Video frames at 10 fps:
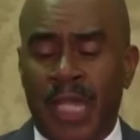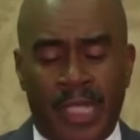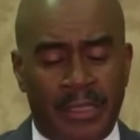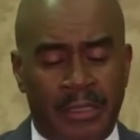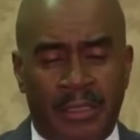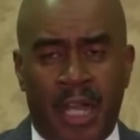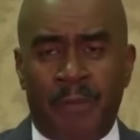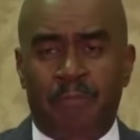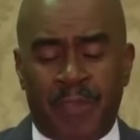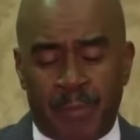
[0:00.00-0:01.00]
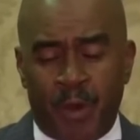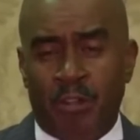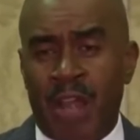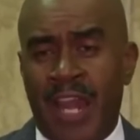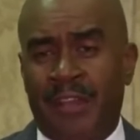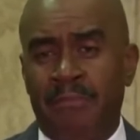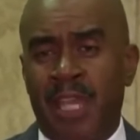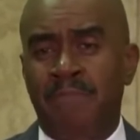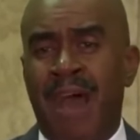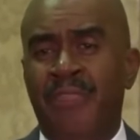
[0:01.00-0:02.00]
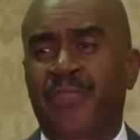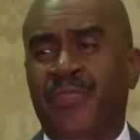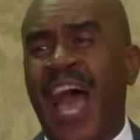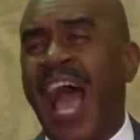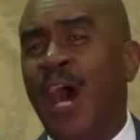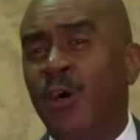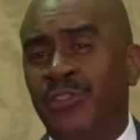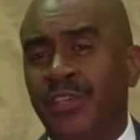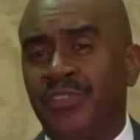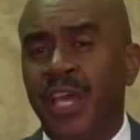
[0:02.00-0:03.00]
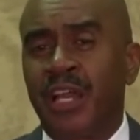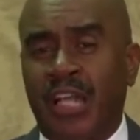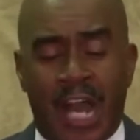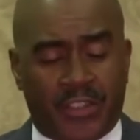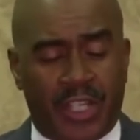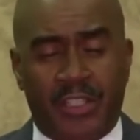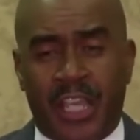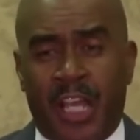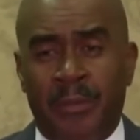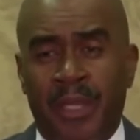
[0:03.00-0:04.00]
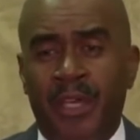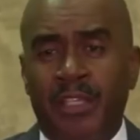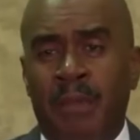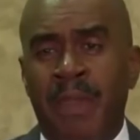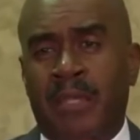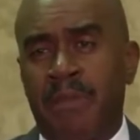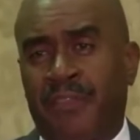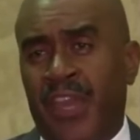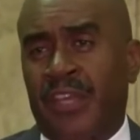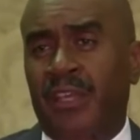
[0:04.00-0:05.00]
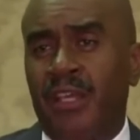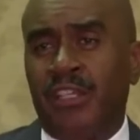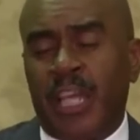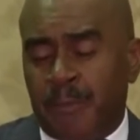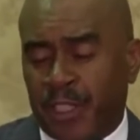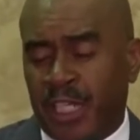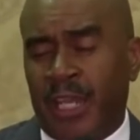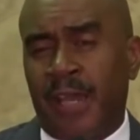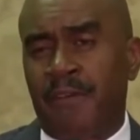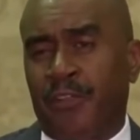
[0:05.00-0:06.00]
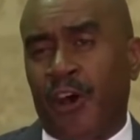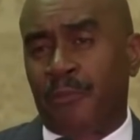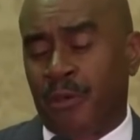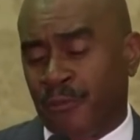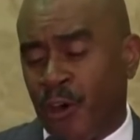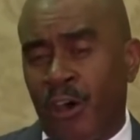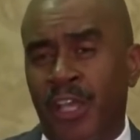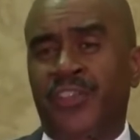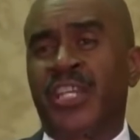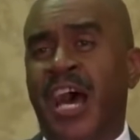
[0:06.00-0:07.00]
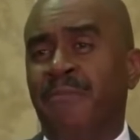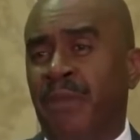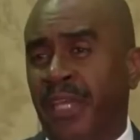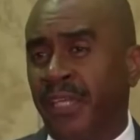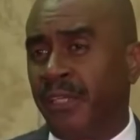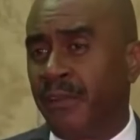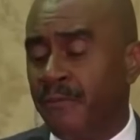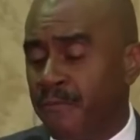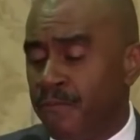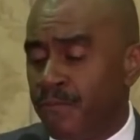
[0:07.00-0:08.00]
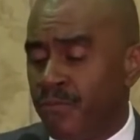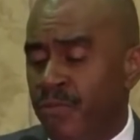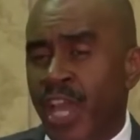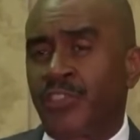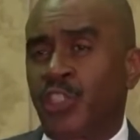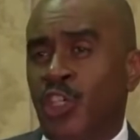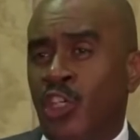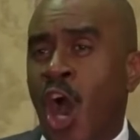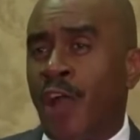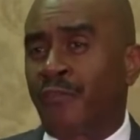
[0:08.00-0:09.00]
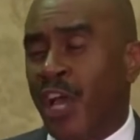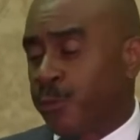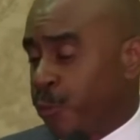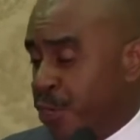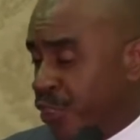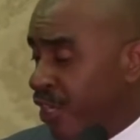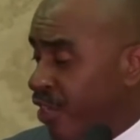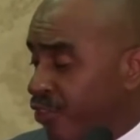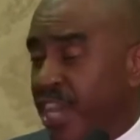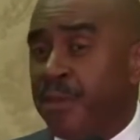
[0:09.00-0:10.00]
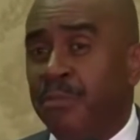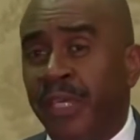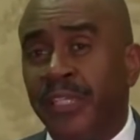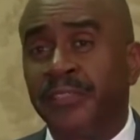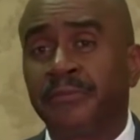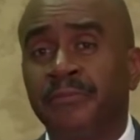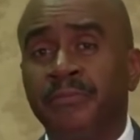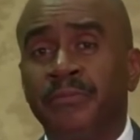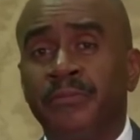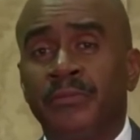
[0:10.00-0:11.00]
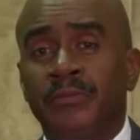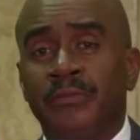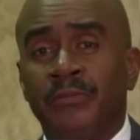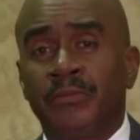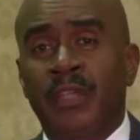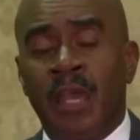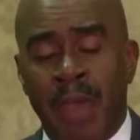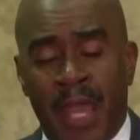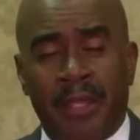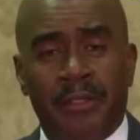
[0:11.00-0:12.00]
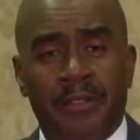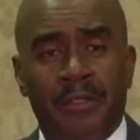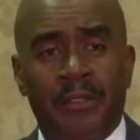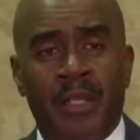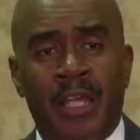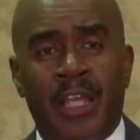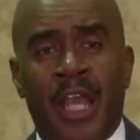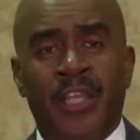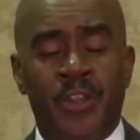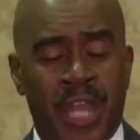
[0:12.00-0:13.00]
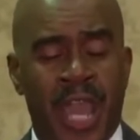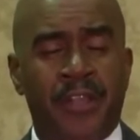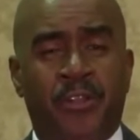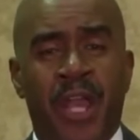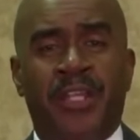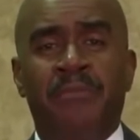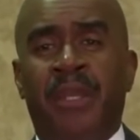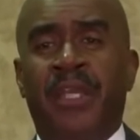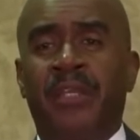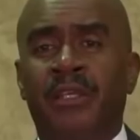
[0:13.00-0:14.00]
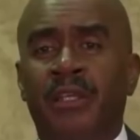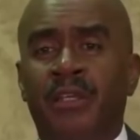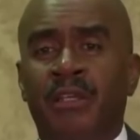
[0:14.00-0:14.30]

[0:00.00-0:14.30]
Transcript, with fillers: My God, people are writing me by thousands, constantly telling me, you make me think deeper than I never thought before. It's not me. It's God that's preaching this in me. That's right. Amen. Yeah, you can't credit me.